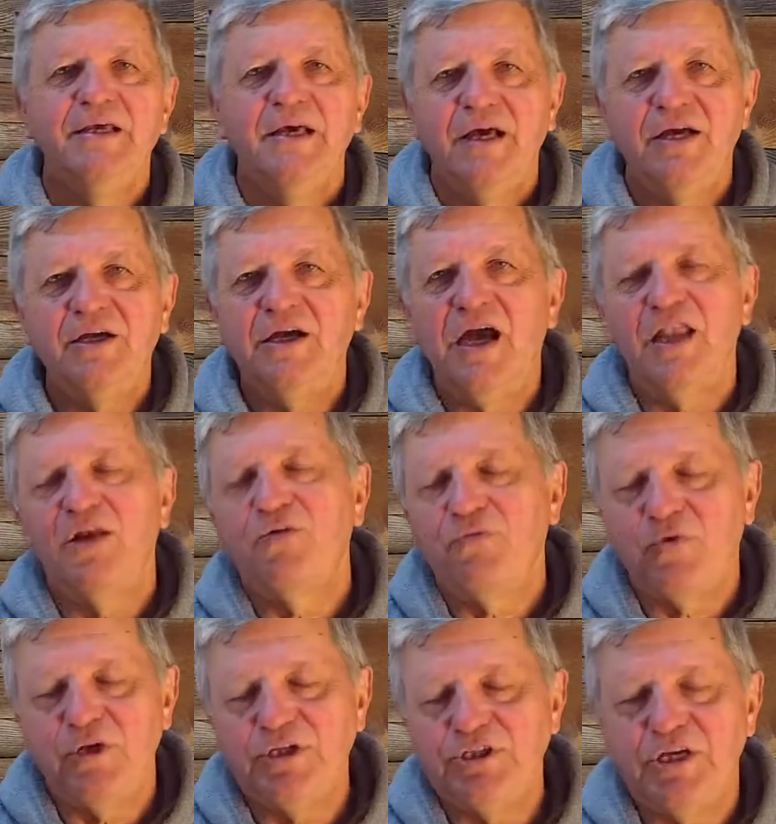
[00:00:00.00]
hug all
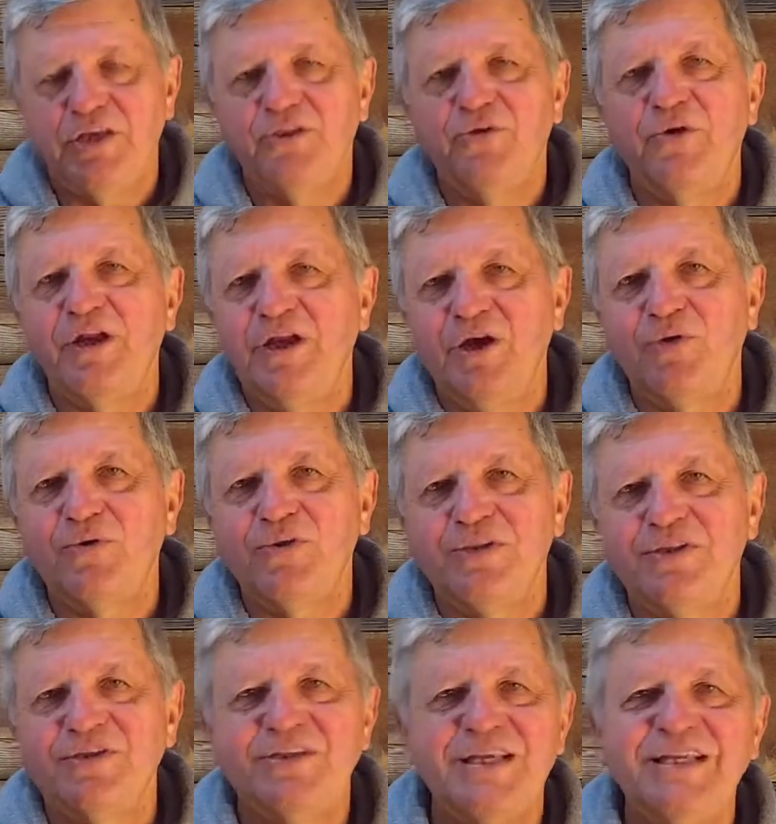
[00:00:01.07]
over each other, and go to
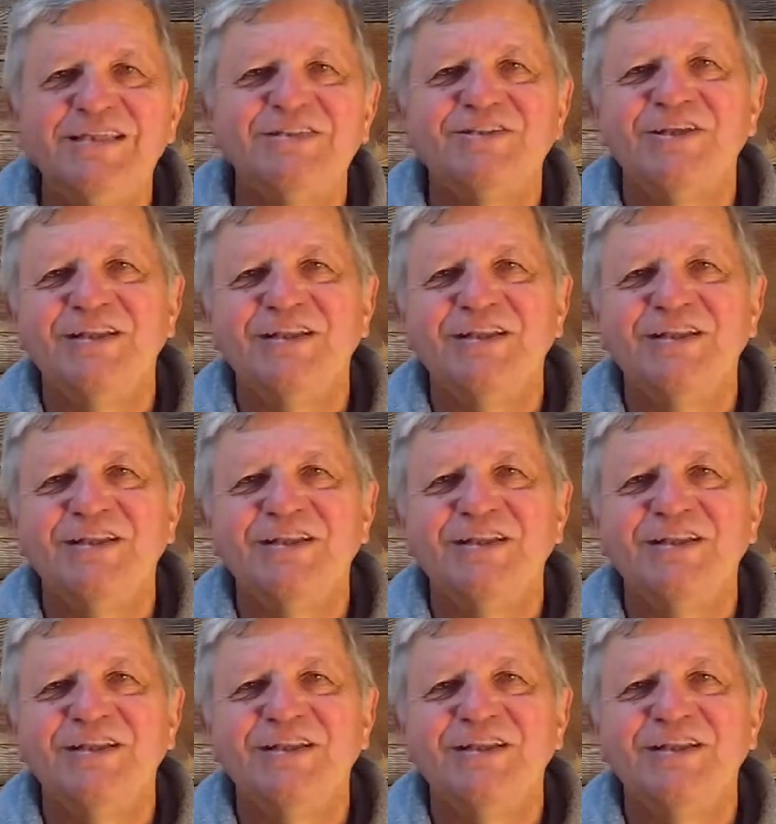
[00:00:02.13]
the seats